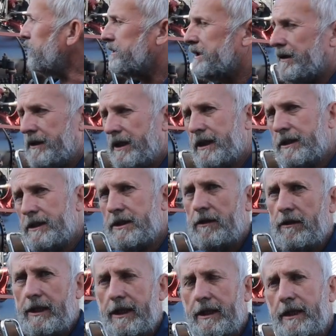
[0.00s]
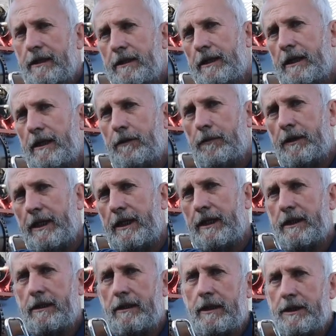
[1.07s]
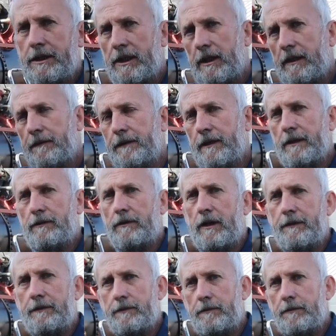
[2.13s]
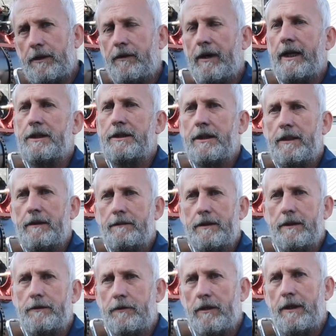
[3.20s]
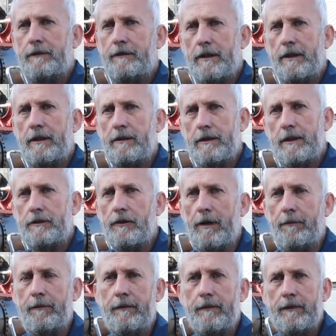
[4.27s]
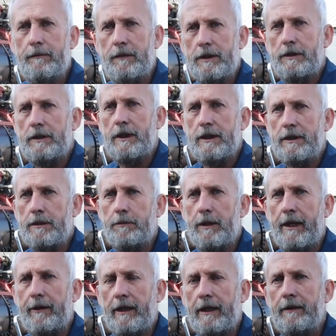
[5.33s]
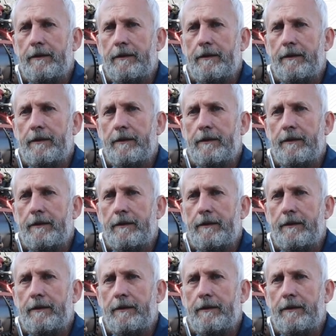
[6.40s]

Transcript: also the other side, uh, we need a, a, shaft that drives from the crankshaft to drive the, the drum, okay. which does the clamming.